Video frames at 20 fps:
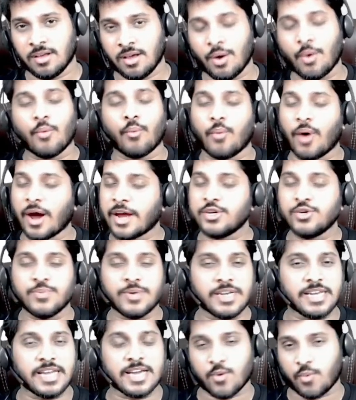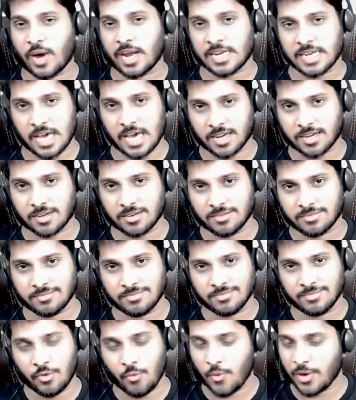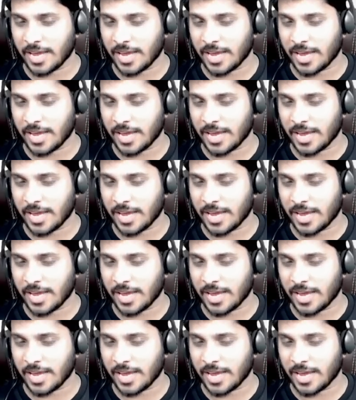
why do we take 1 hour? We